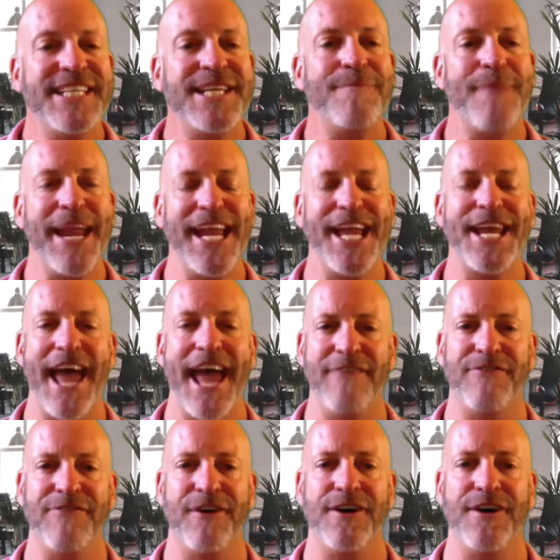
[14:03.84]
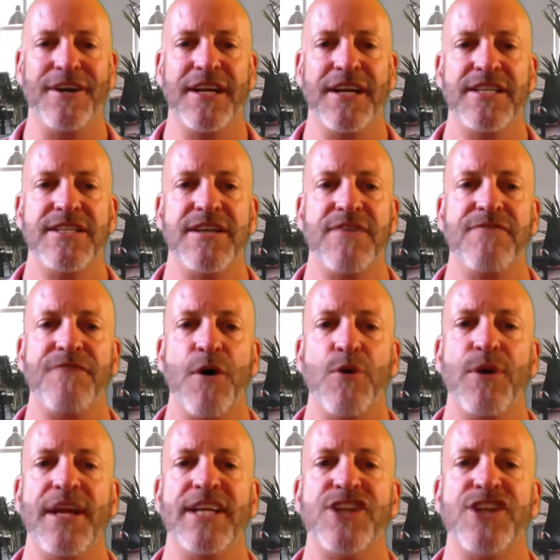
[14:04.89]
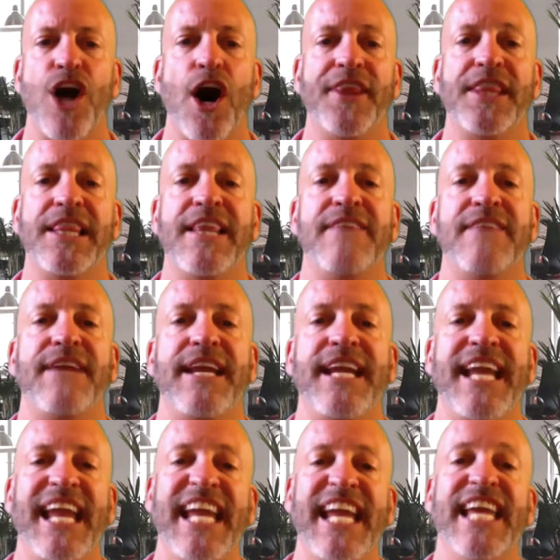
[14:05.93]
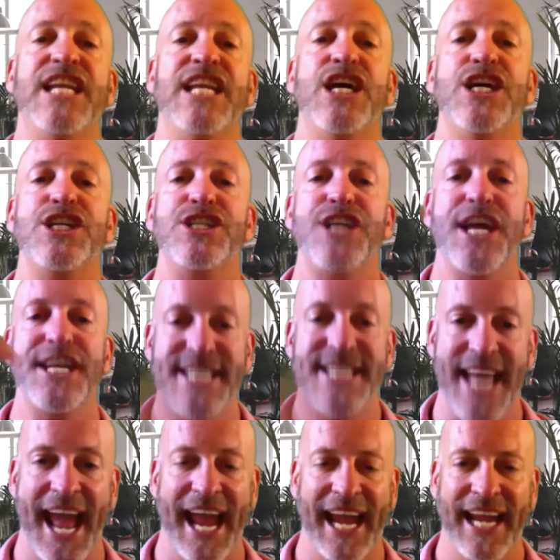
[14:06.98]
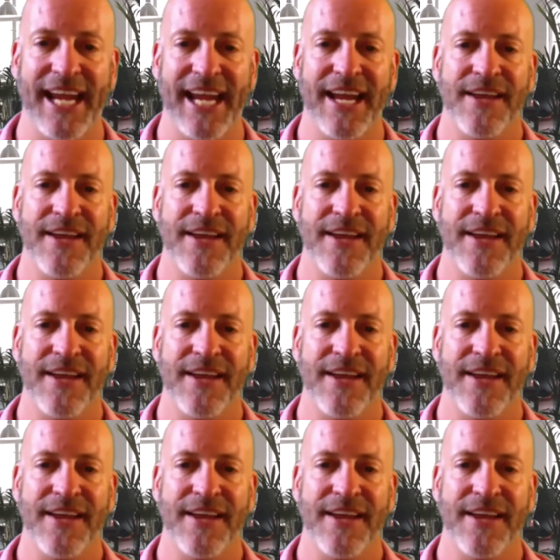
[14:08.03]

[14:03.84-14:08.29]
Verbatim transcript: to make an effort to focus on living in today.